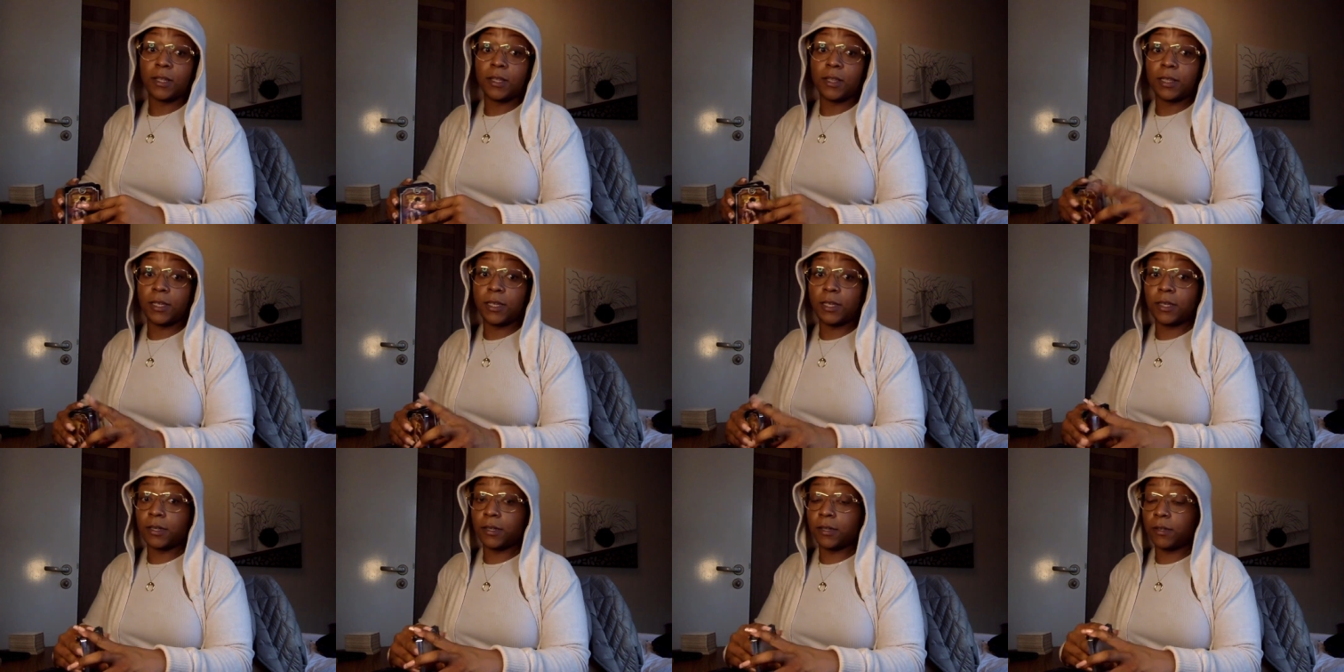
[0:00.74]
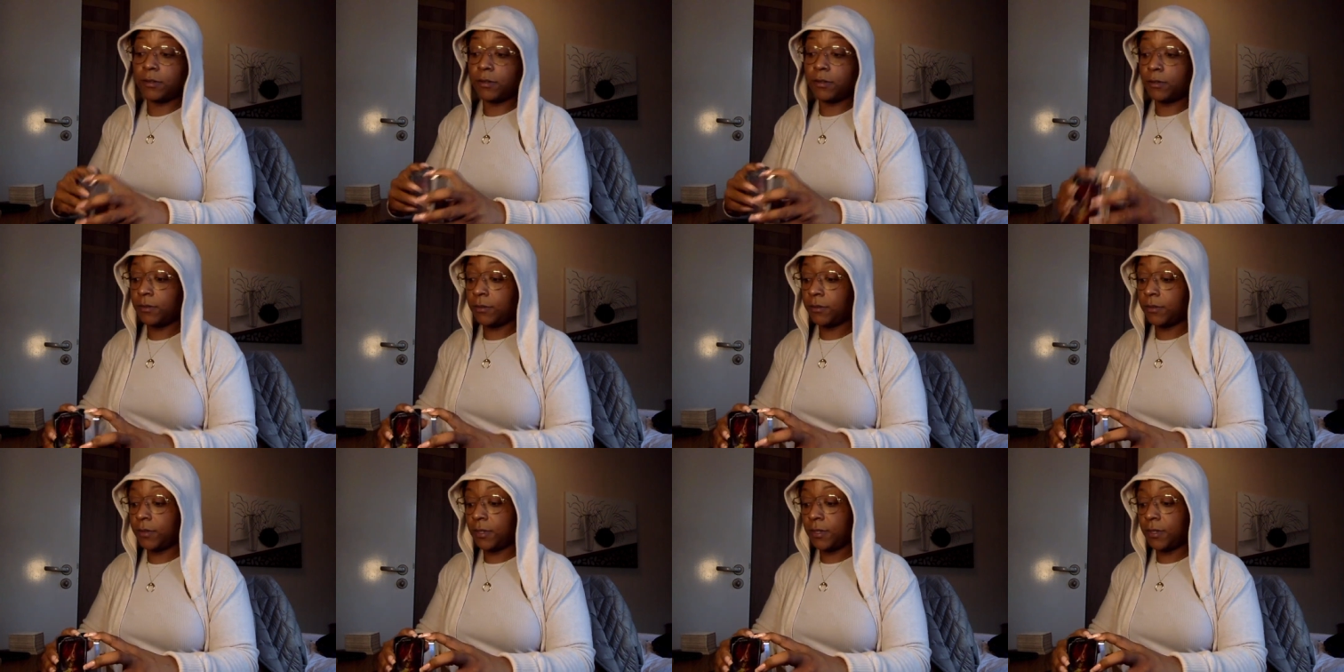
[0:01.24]
Leo,
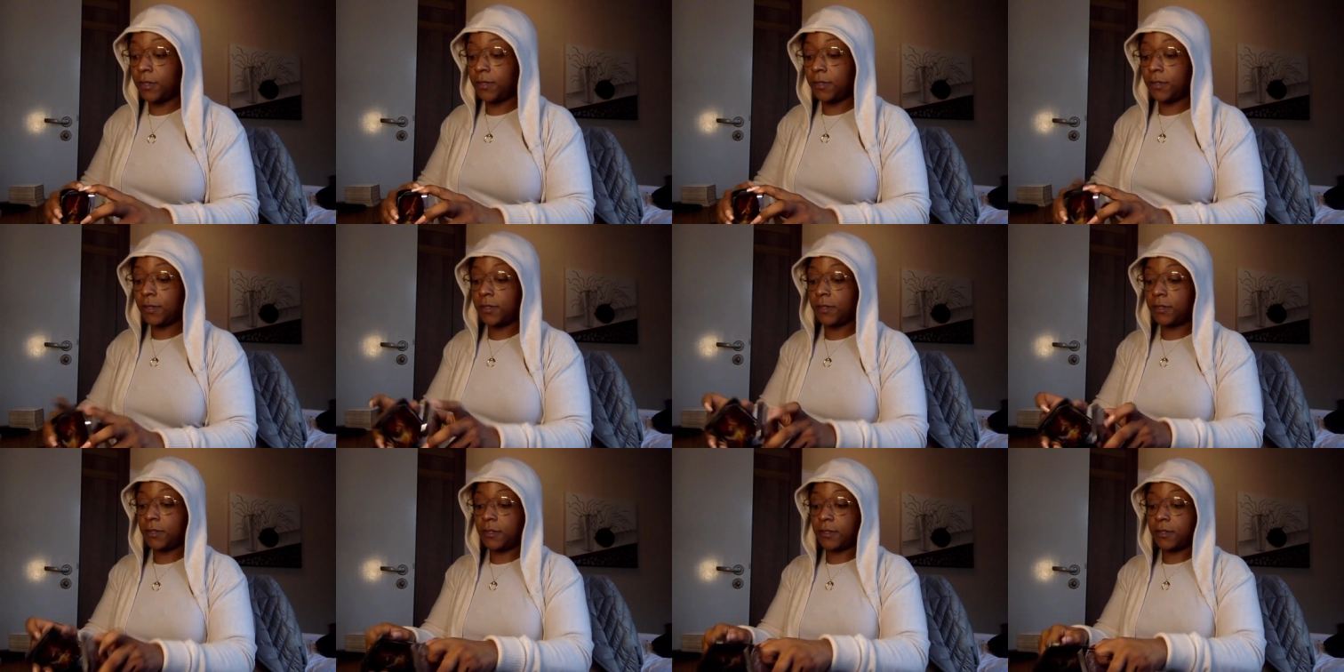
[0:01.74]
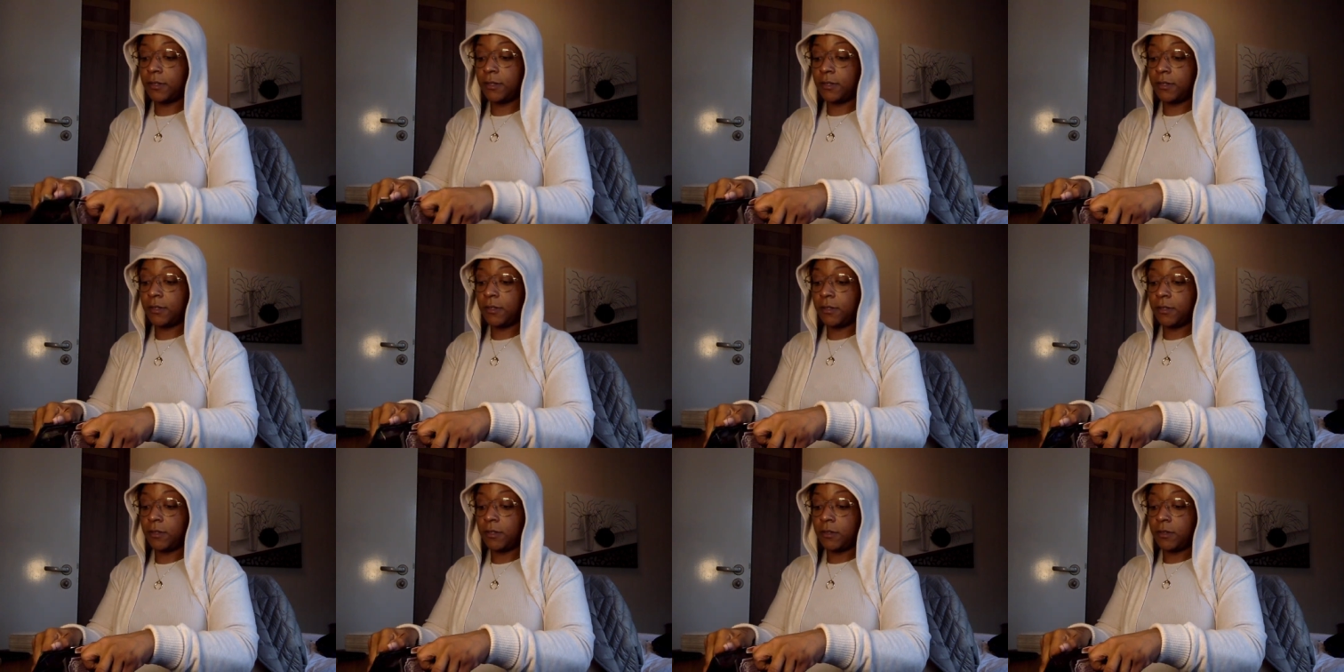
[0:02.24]

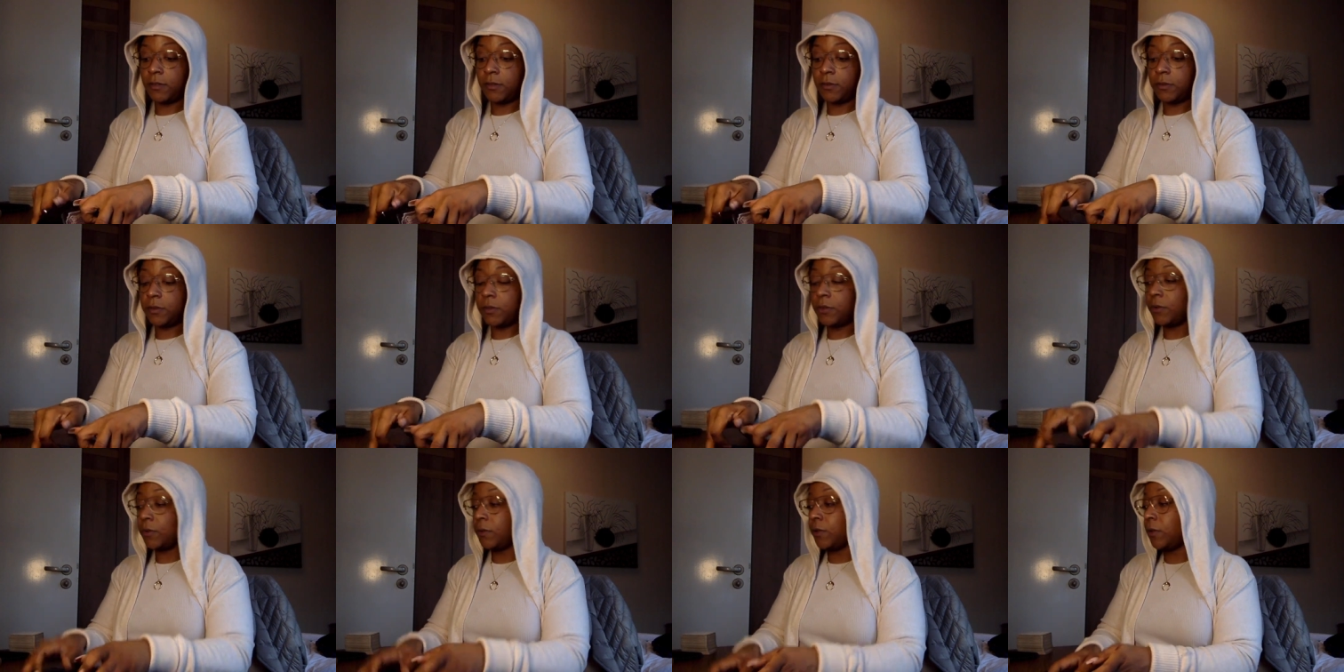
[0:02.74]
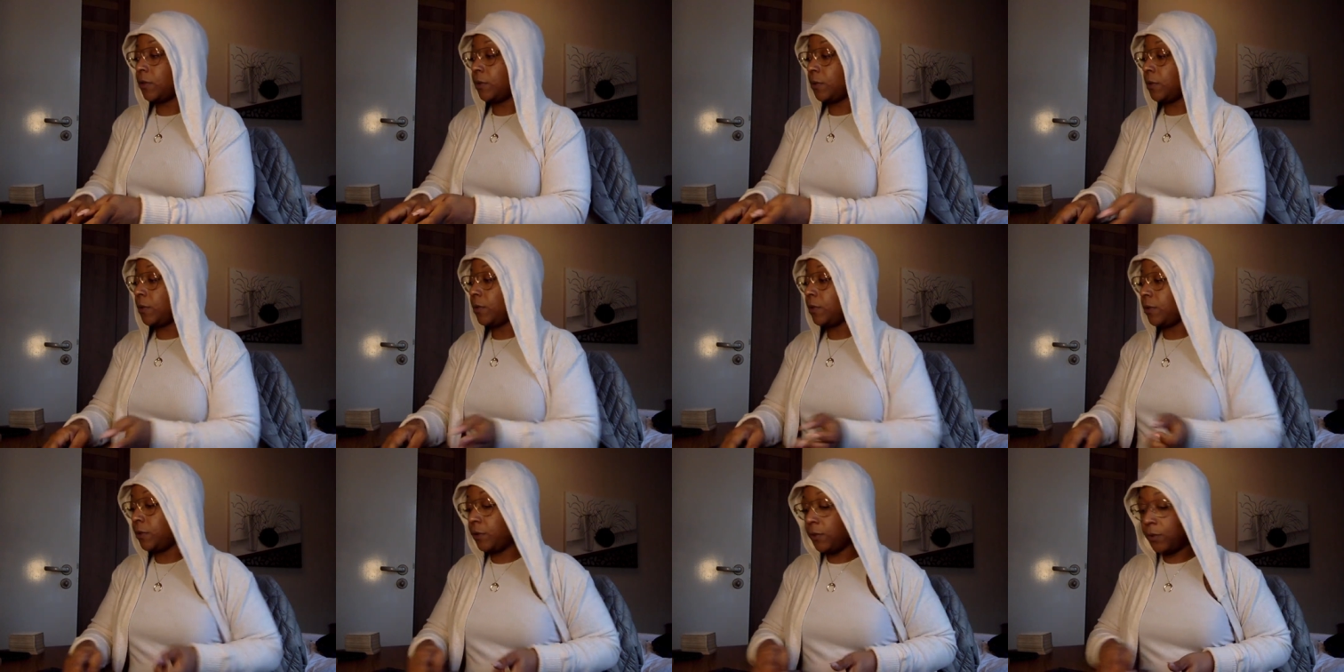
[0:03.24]
what's going on
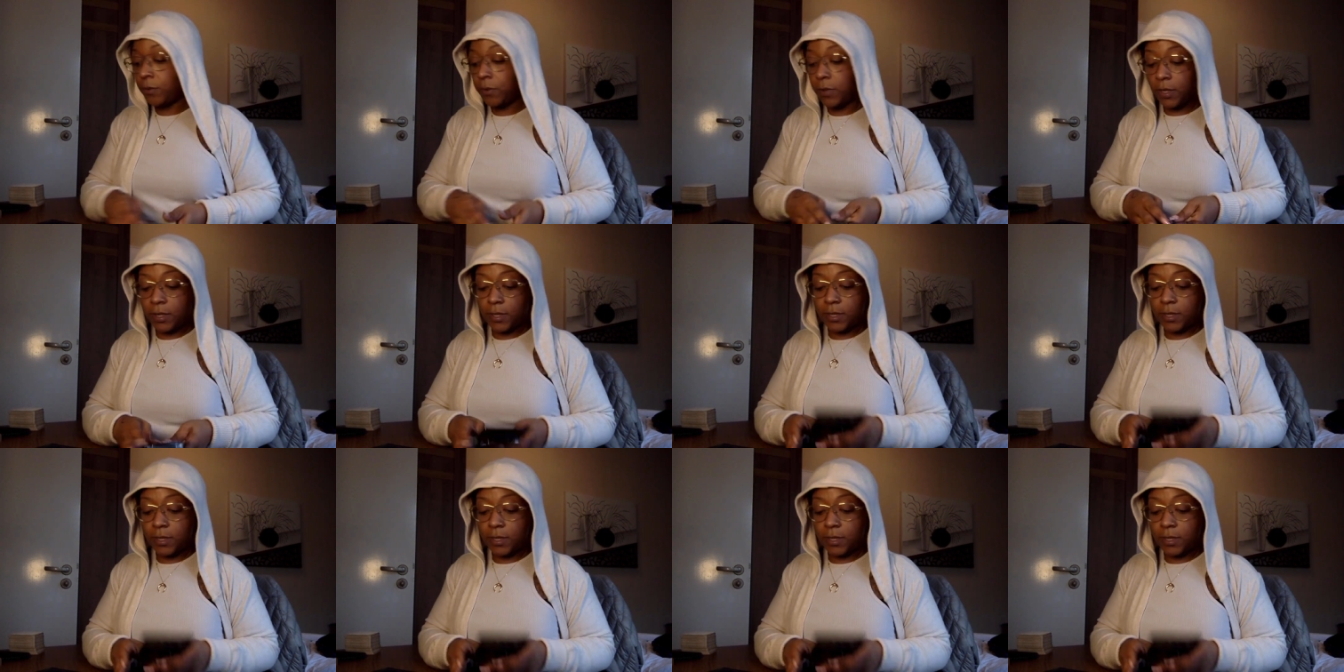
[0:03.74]
with you